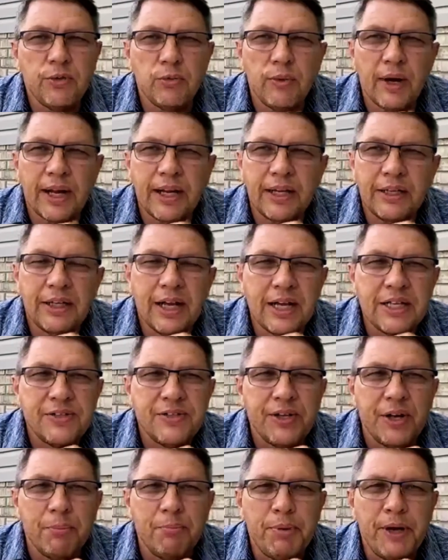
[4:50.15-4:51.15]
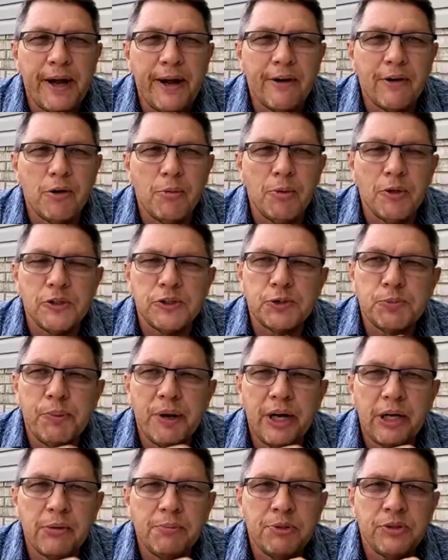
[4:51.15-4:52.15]
recognize in a parable is
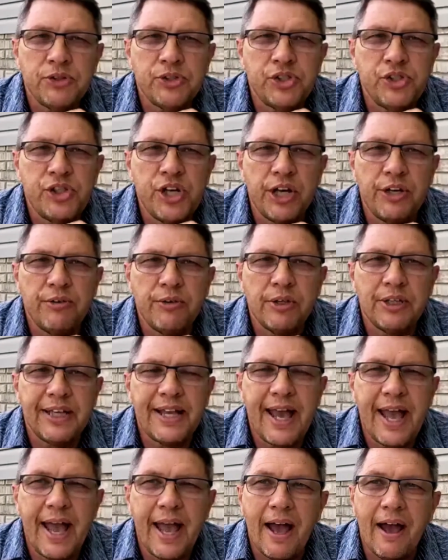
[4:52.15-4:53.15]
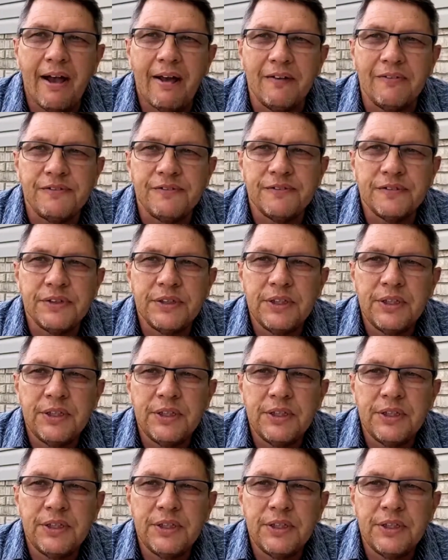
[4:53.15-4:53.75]
parables generally have